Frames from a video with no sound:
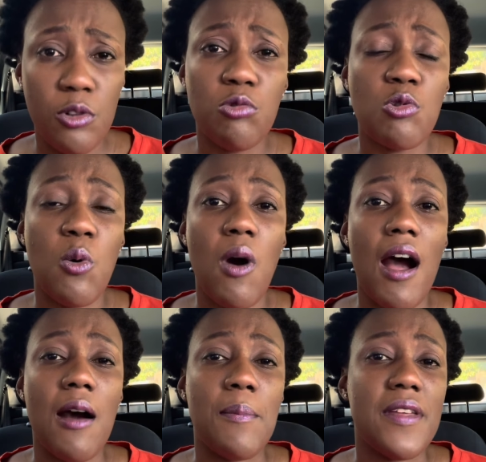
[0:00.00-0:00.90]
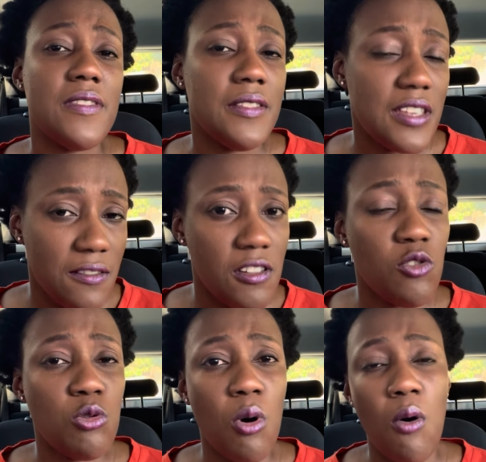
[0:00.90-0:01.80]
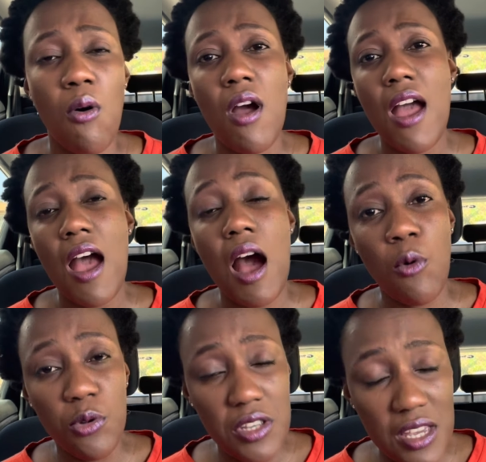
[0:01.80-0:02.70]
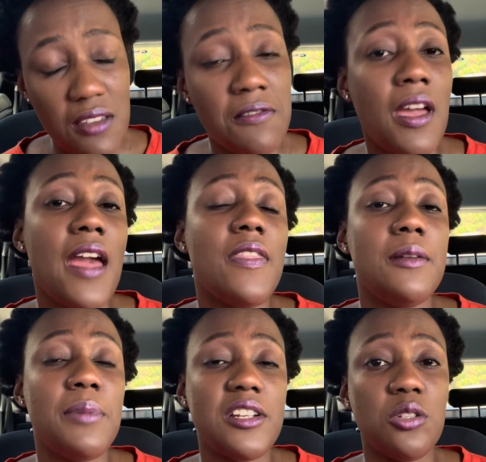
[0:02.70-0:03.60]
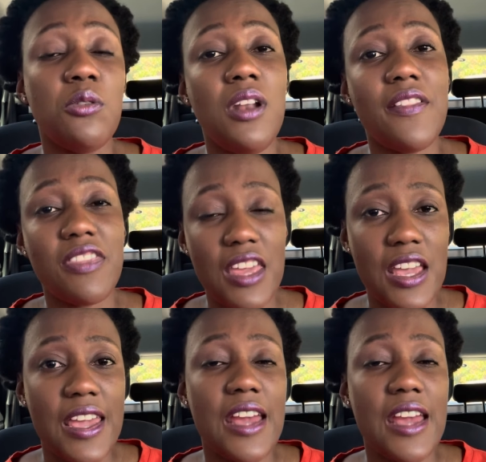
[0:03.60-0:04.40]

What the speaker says: throw up. And then even though I would give her that particular thing,